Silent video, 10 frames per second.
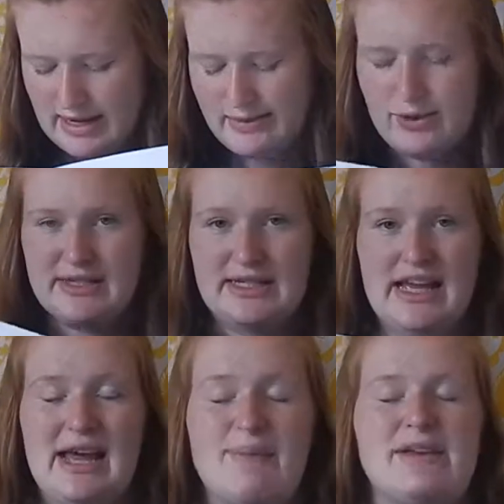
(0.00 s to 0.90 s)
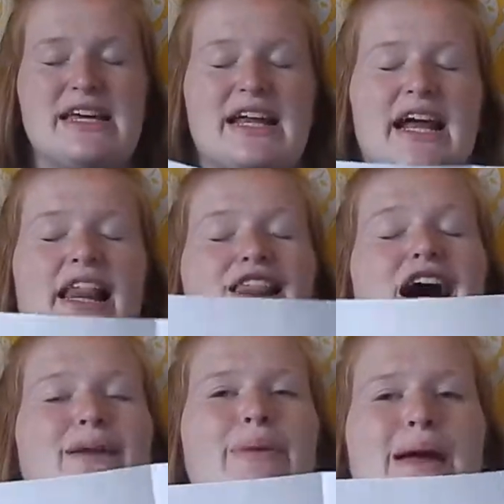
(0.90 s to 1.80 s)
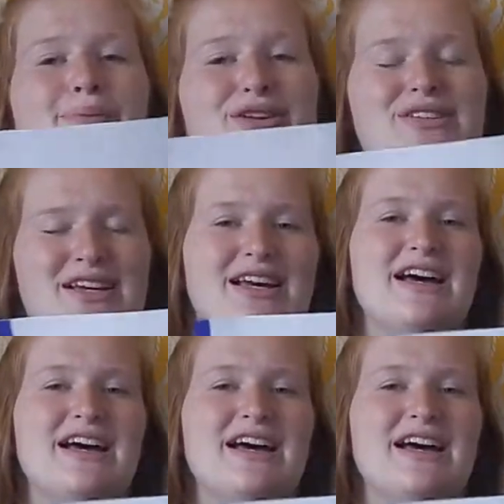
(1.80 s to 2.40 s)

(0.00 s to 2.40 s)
I'm going to be getting a lot of papers,